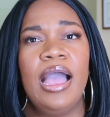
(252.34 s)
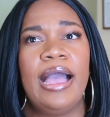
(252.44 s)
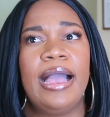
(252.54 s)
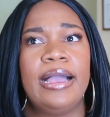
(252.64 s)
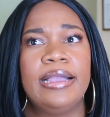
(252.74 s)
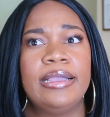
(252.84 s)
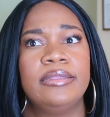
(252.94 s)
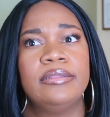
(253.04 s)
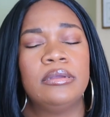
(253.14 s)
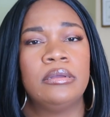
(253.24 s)

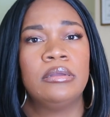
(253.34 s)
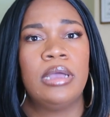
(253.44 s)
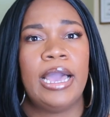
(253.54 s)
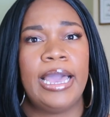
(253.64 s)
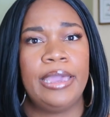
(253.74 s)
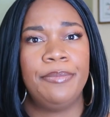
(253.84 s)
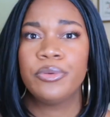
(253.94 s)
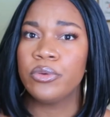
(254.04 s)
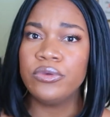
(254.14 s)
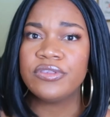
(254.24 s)
and I
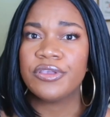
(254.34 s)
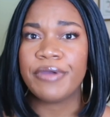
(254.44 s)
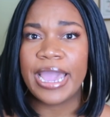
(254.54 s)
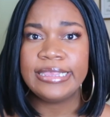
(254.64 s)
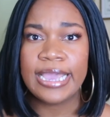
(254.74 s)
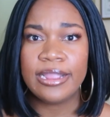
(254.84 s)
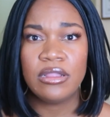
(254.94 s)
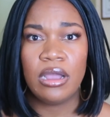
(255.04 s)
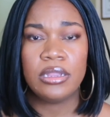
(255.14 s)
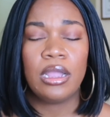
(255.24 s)
bruised the right
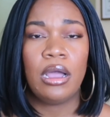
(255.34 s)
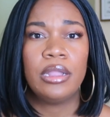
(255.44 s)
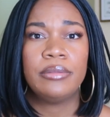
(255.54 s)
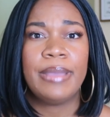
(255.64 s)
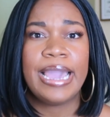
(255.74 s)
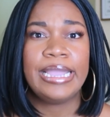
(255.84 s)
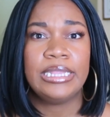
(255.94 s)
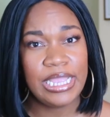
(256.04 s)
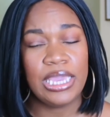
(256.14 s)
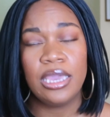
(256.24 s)
tendon on my
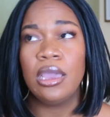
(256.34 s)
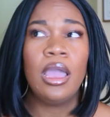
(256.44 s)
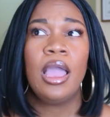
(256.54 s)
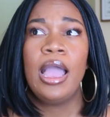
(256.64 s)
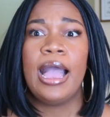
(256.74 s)
knee.